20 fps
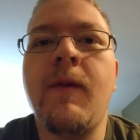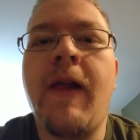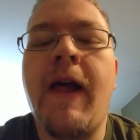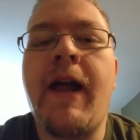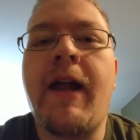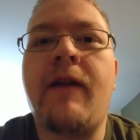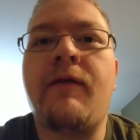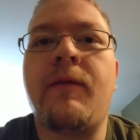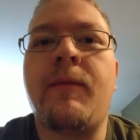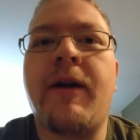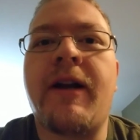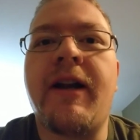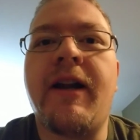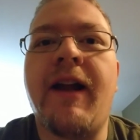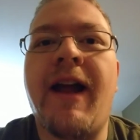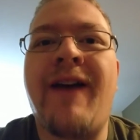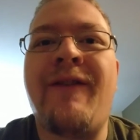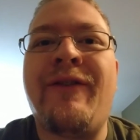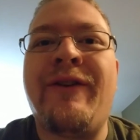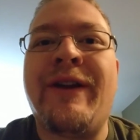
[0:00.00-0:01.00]
Hey everybody,
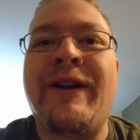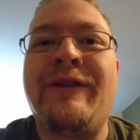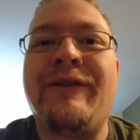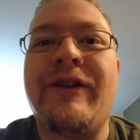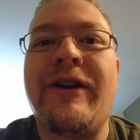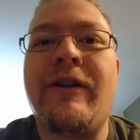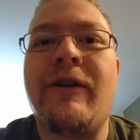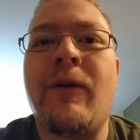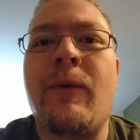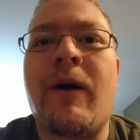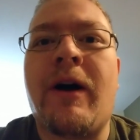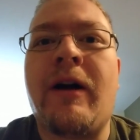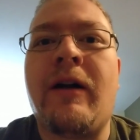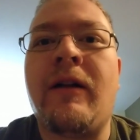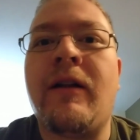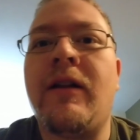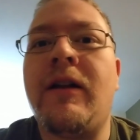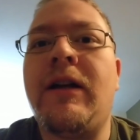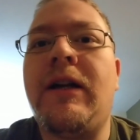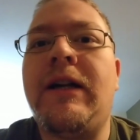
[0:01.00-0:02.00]
haven't done a video in a
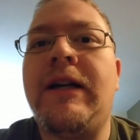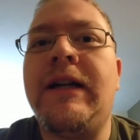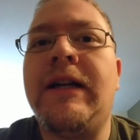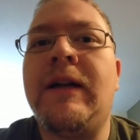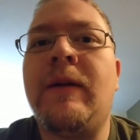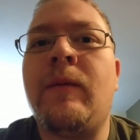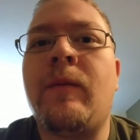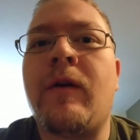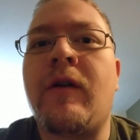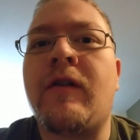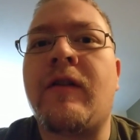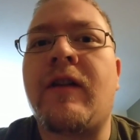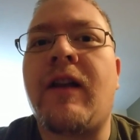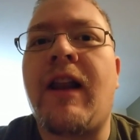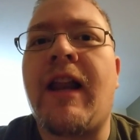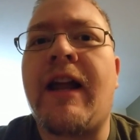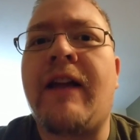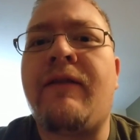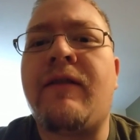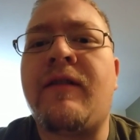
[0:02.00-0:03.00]
while. Personal
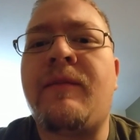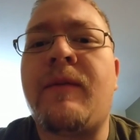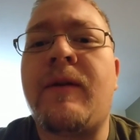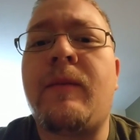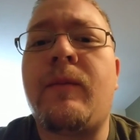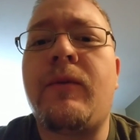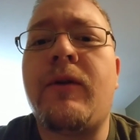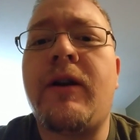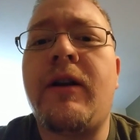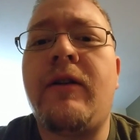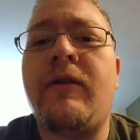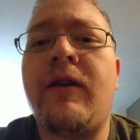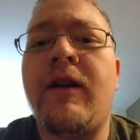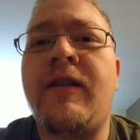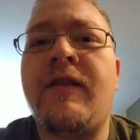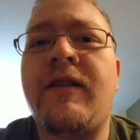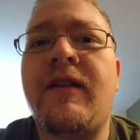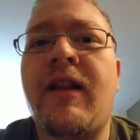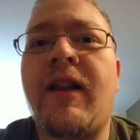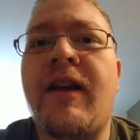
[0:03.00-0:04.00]
life has been pretty
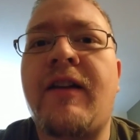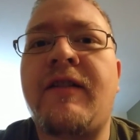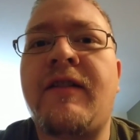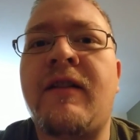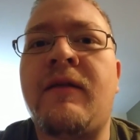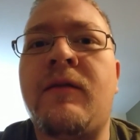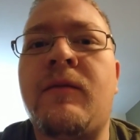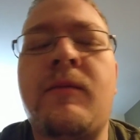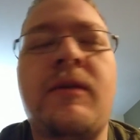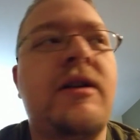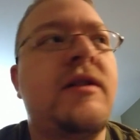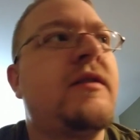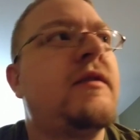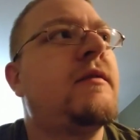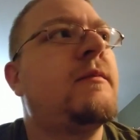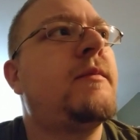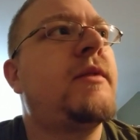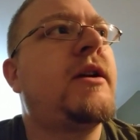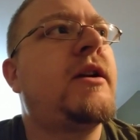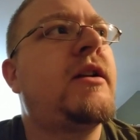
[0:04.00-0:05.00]
crazy the last several
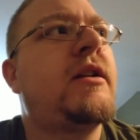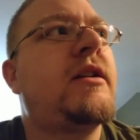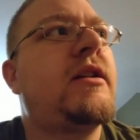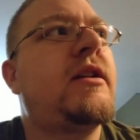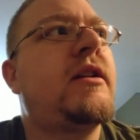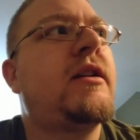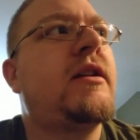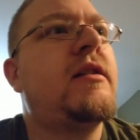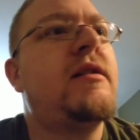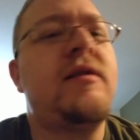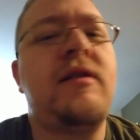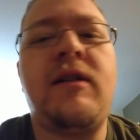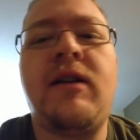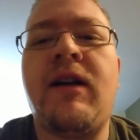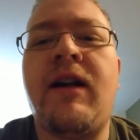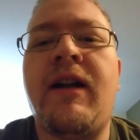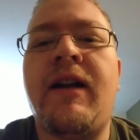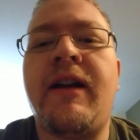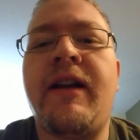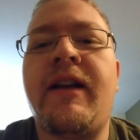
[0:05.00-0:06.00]
months, but
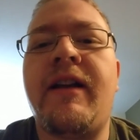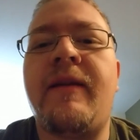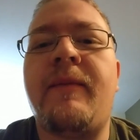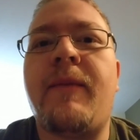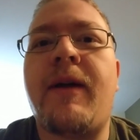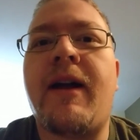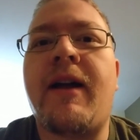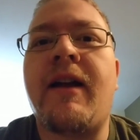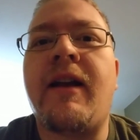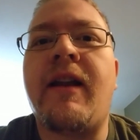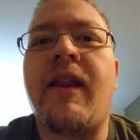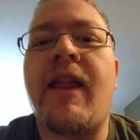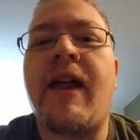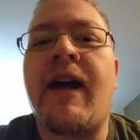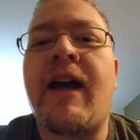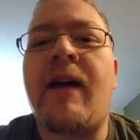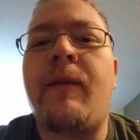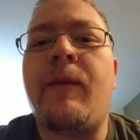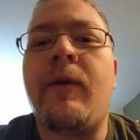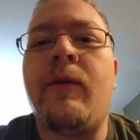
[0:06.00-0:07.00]
getting back into the
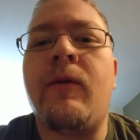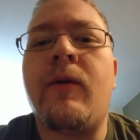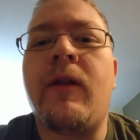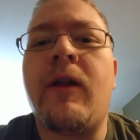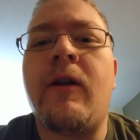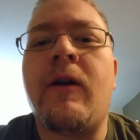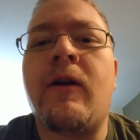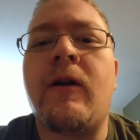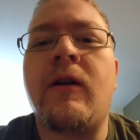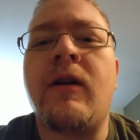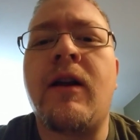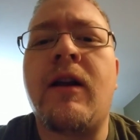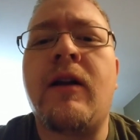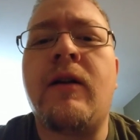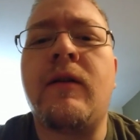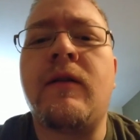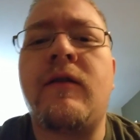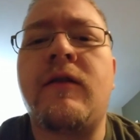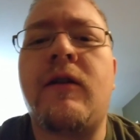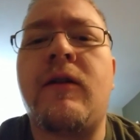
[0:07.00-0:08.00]
hobby really hard
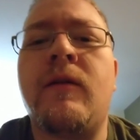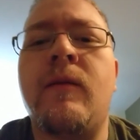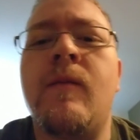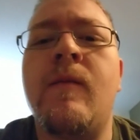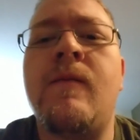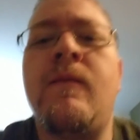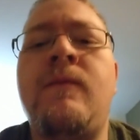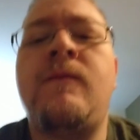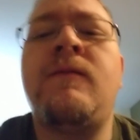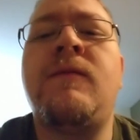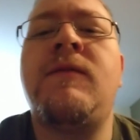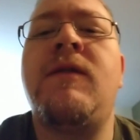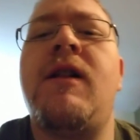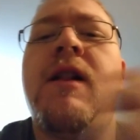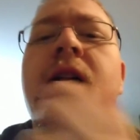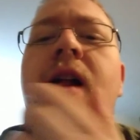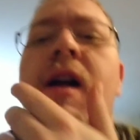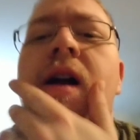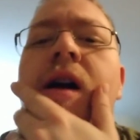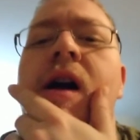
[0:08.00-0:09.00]
now, so
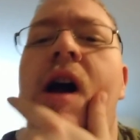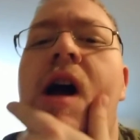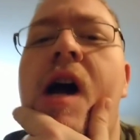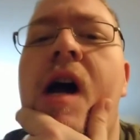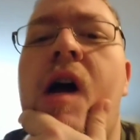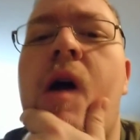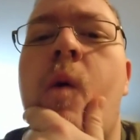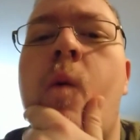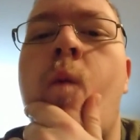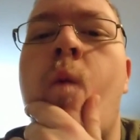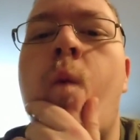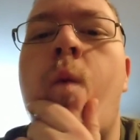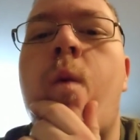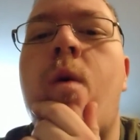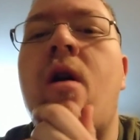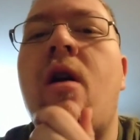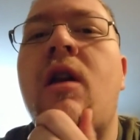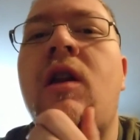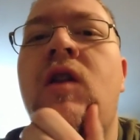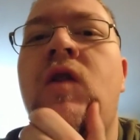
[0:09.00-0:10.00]

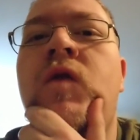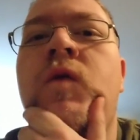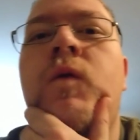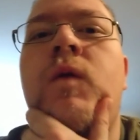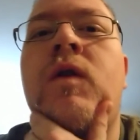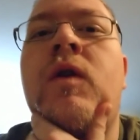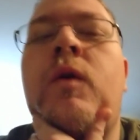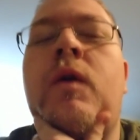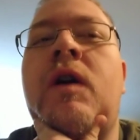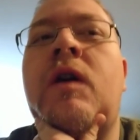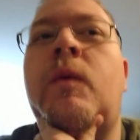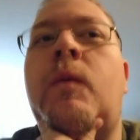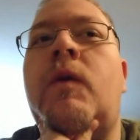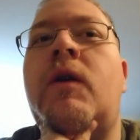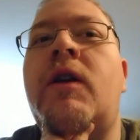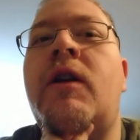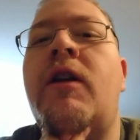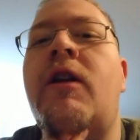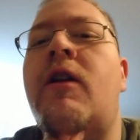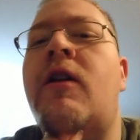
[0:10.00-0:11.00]
wanted to do a quick
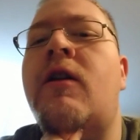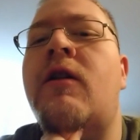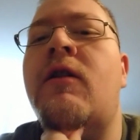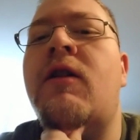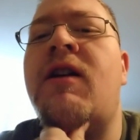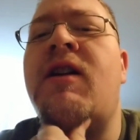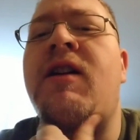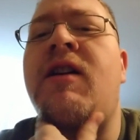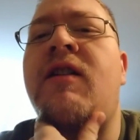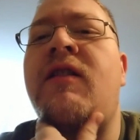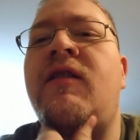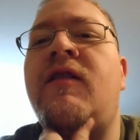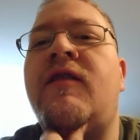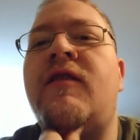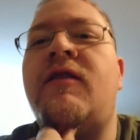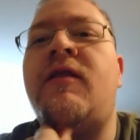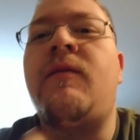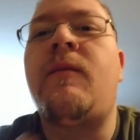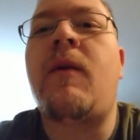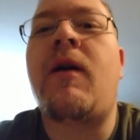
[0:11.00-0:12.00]
one here on
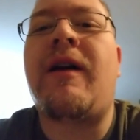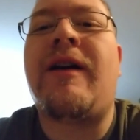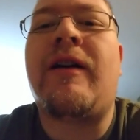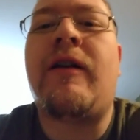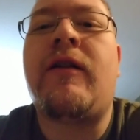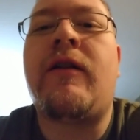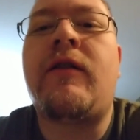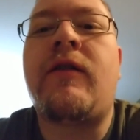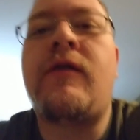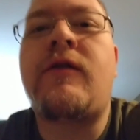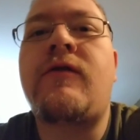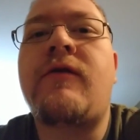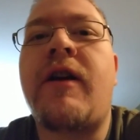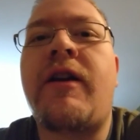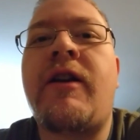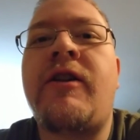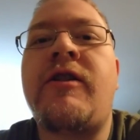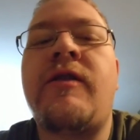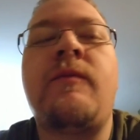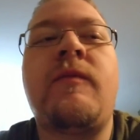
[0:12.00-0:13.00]
some
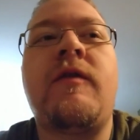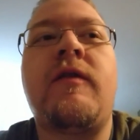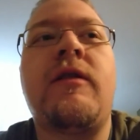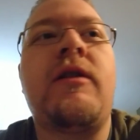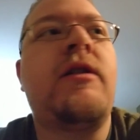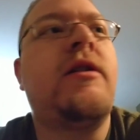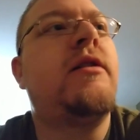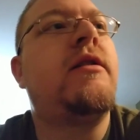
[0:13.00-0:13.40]
strategies